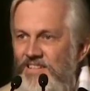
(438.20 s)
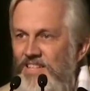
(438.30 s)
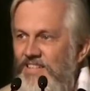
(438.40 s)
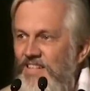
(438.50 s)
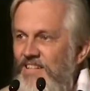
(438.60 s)

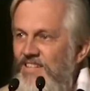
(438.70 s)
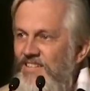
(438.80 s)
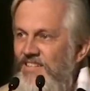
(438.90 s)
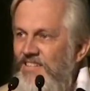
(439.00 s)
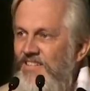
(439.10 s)

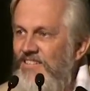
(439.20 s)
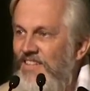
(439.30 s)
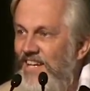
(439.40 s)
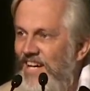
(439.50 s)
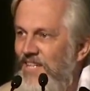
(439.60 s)
detailed,
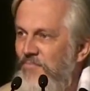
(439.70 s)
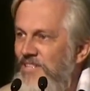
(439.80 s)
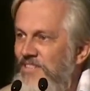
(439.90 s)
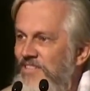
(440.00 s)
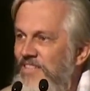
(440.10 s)

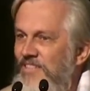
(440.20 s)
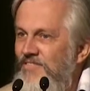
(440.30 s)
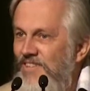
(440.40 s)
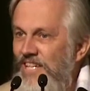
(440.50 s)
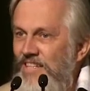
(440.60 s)
reliable,
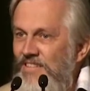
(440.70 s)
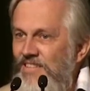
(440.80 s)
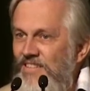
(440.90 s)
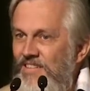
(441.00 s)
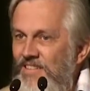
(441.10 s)

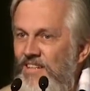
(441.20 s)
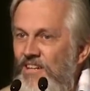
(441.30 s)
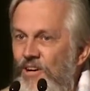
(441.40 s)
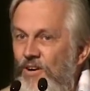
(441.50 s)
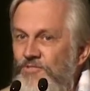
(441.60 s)
valid,
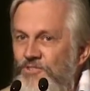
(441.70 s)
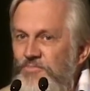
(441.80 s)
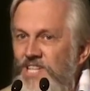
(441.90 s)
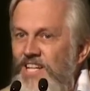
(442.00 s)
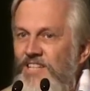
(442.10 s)
of
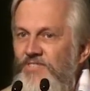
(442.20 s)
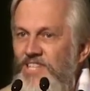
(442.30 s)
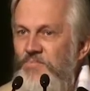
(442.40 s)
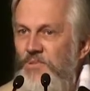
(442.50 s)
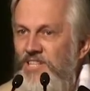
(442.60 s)
subjective
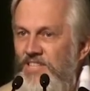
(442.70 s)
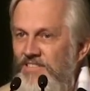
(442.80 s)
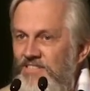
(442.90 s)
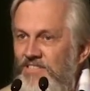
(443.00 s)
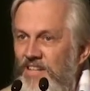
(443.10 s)

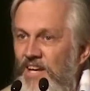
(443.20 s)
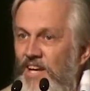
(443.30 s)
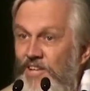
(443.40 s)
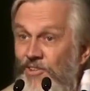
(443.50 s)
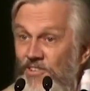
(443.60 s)
experience.
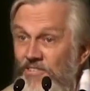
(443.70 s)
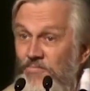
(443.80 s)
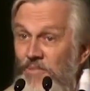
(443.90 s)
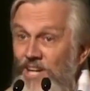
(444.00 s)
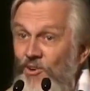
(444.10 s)

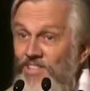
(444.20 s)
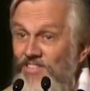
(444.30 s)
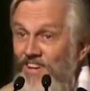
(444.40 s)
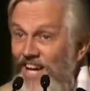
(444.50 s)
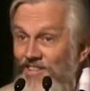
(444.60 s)
Not by
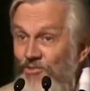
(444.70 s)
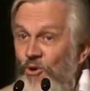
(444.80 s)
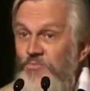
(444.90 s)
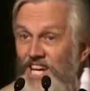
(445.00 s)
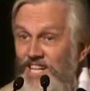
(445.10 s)
trying
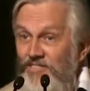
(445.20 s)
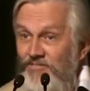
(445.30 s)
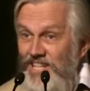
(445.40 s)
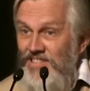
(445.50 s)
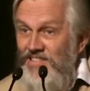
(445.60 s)
to
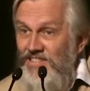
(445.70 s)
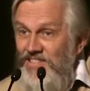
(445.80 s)
objectify,